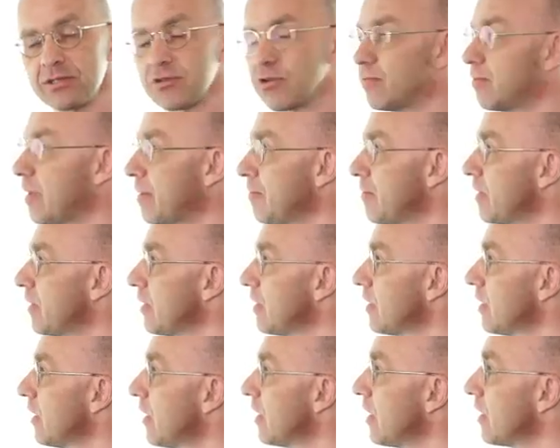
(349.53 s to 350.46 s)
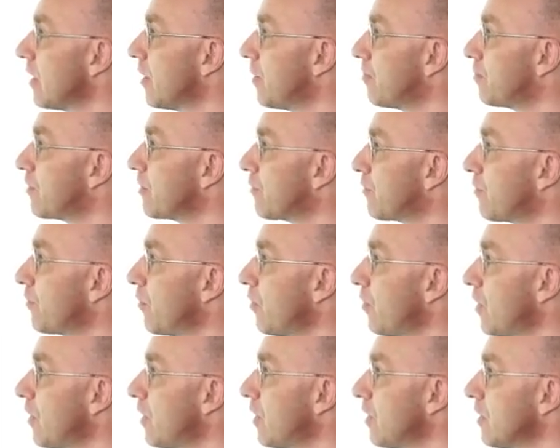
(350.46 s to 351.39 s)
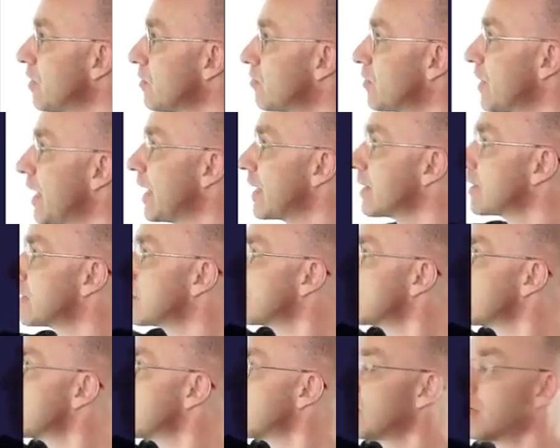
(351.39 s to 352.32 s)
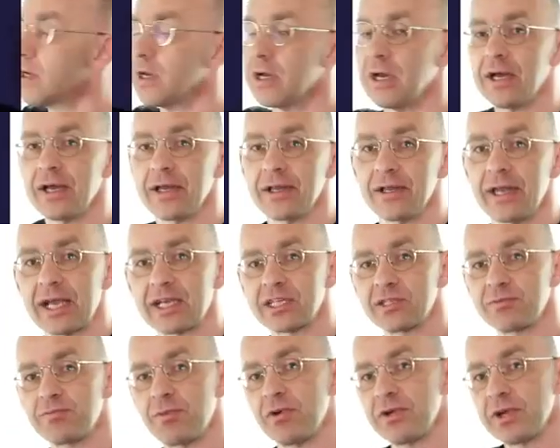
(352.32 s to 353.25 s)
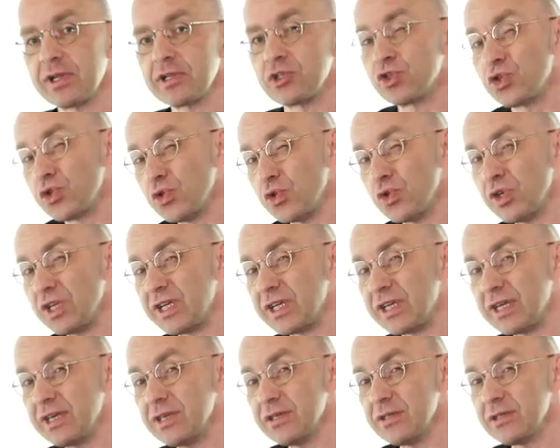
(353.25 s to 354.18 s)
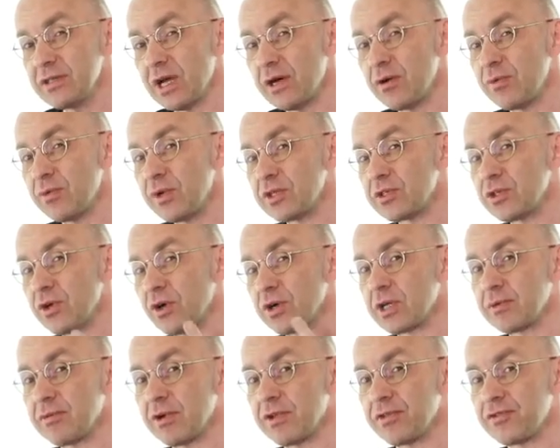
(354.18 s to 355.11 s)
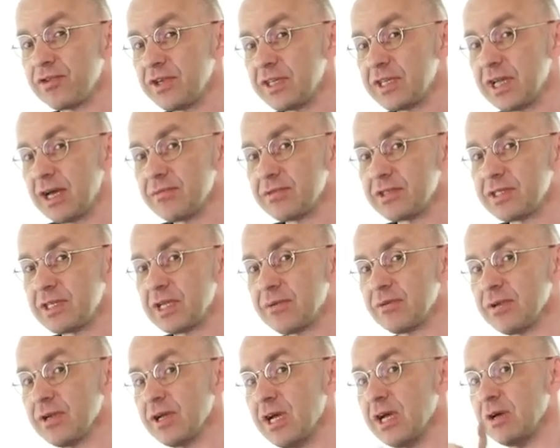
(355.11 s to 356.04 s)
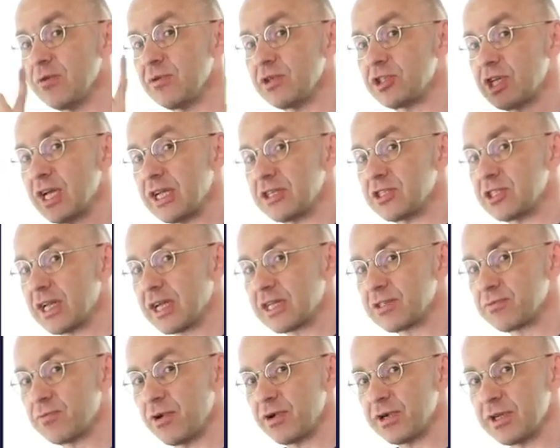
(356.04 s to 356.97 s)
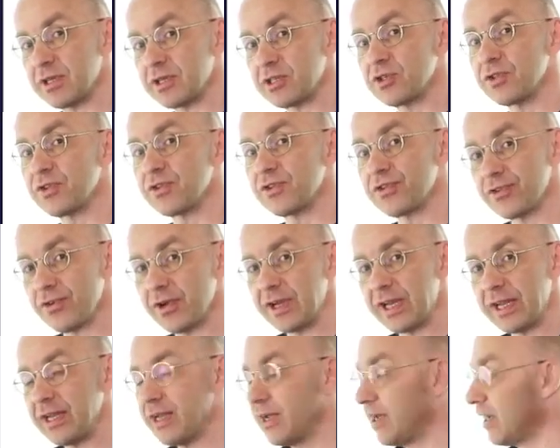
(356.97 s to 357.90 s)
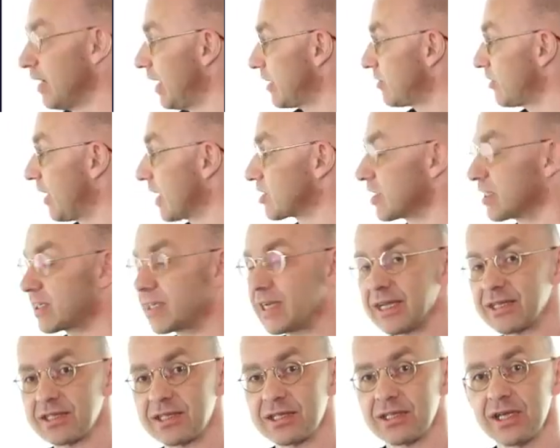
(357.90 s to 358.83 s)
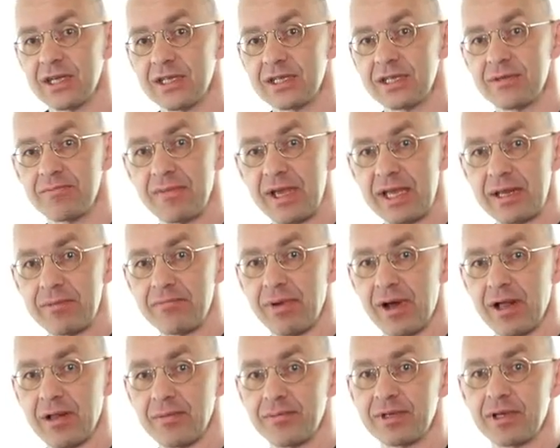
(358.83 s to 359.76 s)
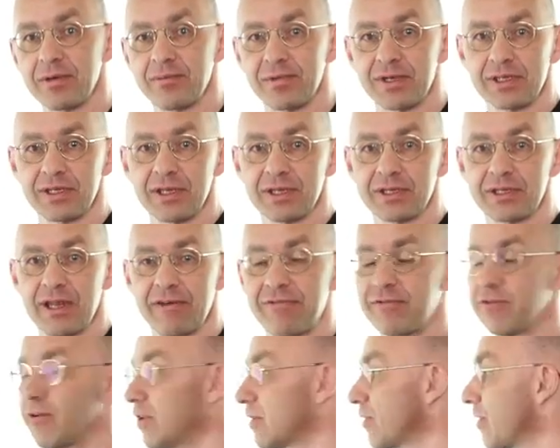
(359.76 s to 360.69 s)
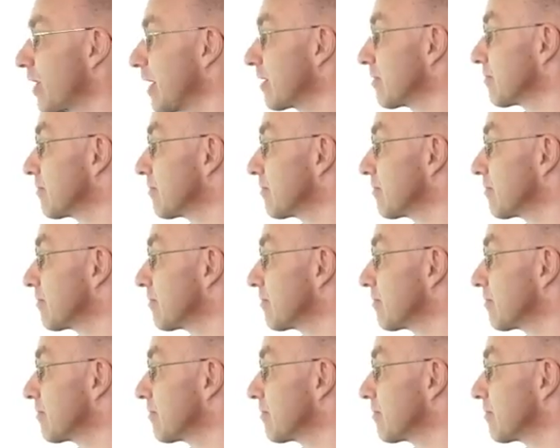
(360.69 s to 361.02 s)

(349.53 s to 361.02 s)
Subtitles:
So remember, before we had an exponent 2 here, now we're talking about 3 times table, we change the exponent to 3, and you actually get the main bulb here being the nephroid.